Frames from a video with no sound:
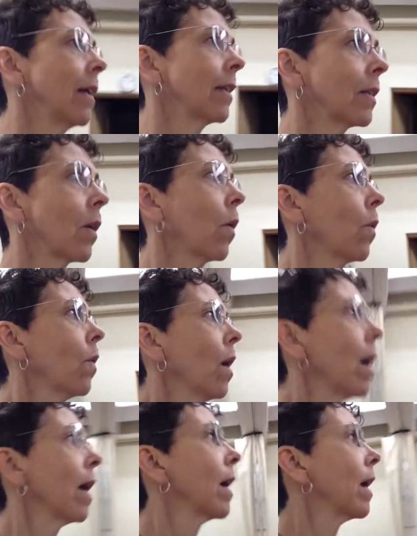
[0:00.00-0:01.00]

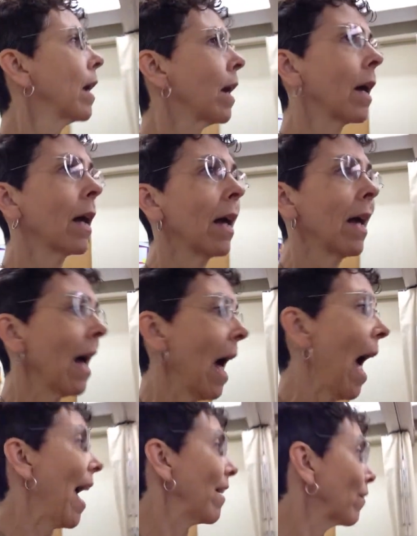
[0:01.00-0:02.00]
So
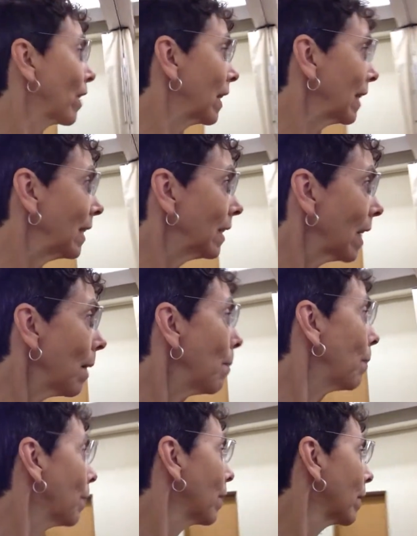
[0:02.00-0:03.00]
I've cleaned
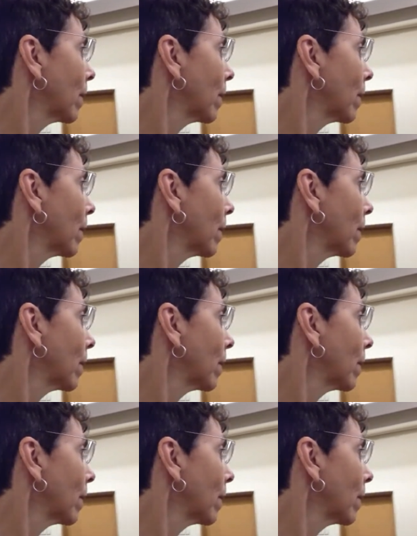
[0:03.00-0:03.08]
up